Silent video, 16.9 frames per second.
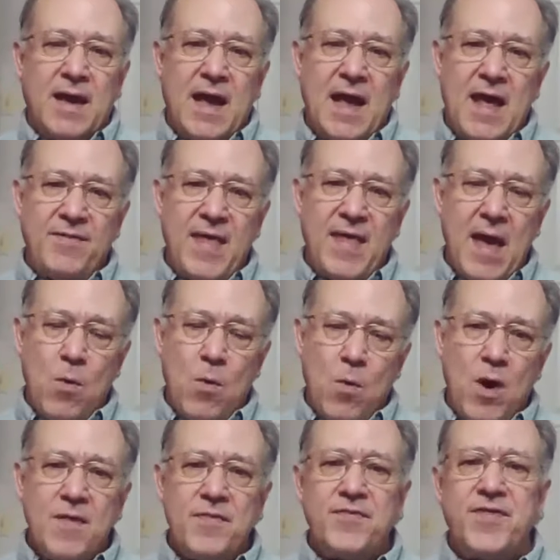And that
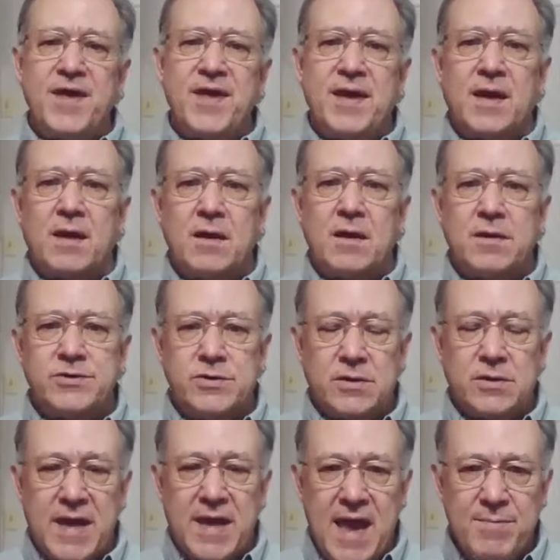one thing
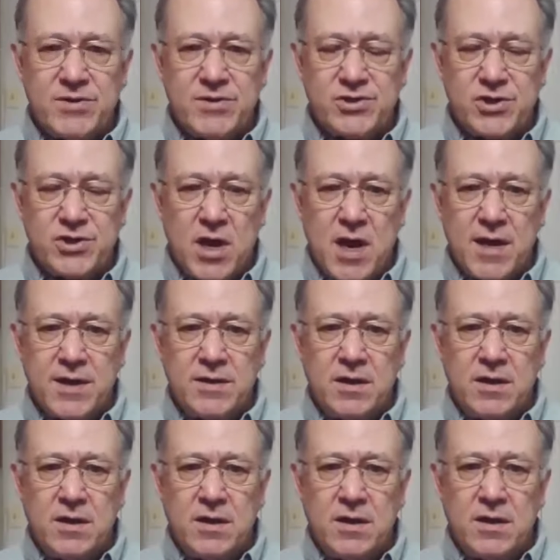took Amazon
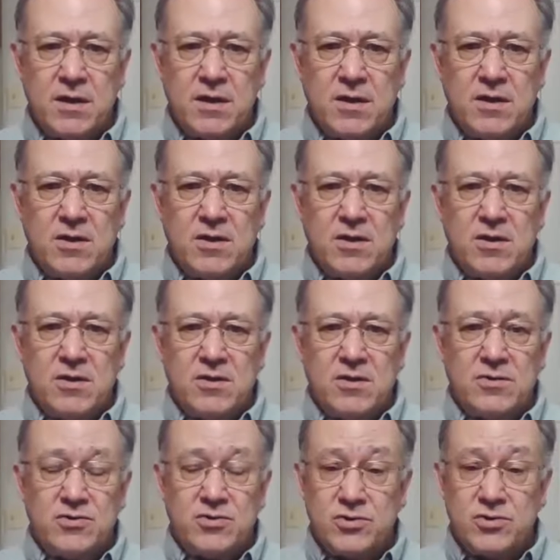
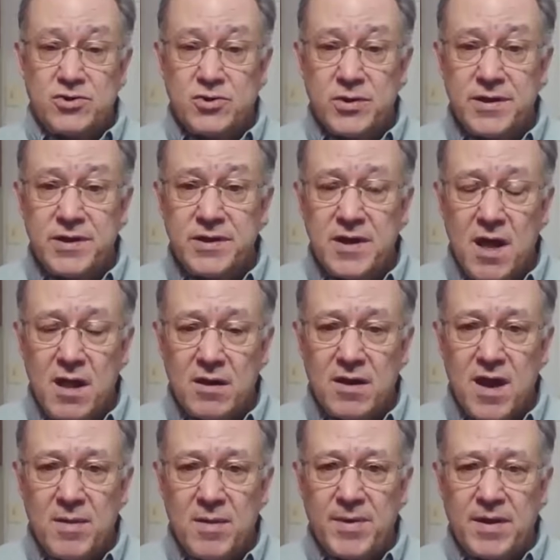to a trillion-dollar
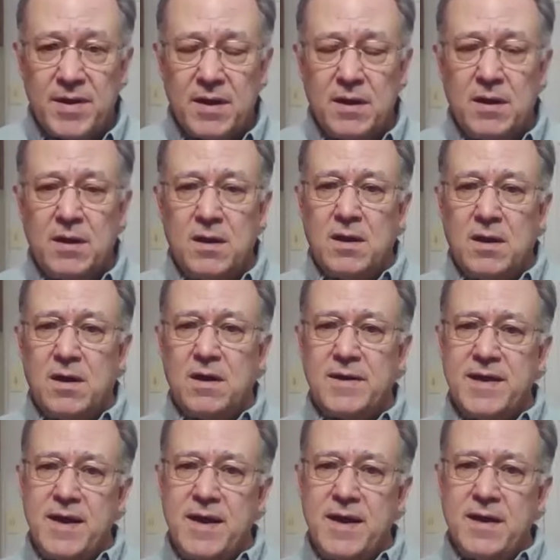company.
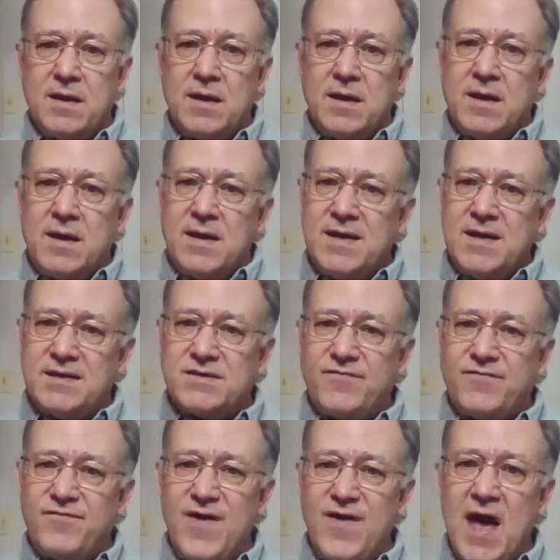Again, it's
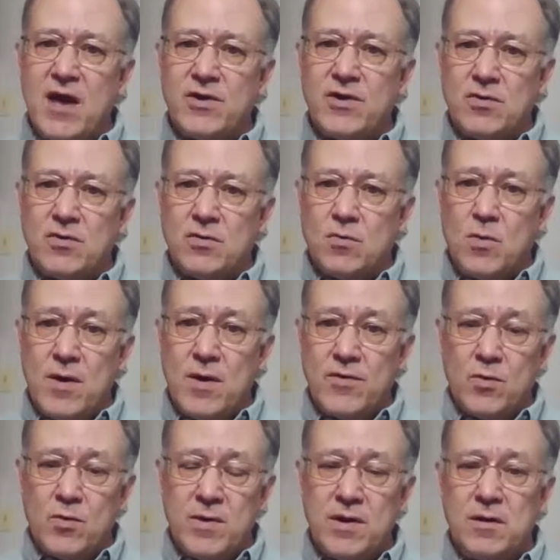value,
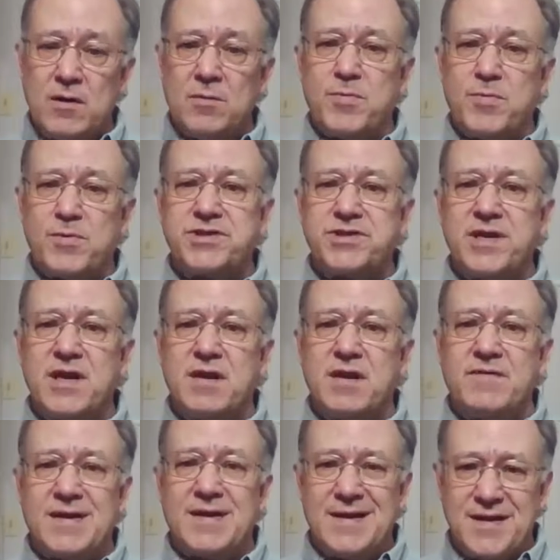whether real or
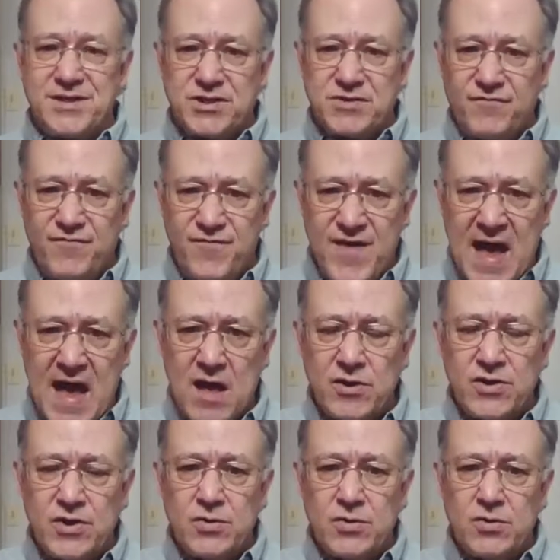perceived, it's
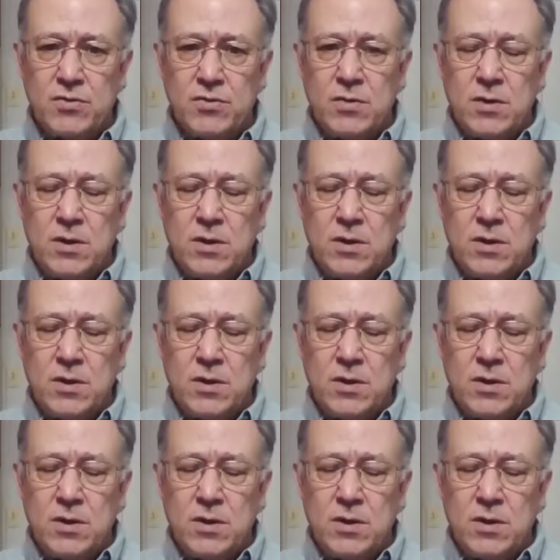value.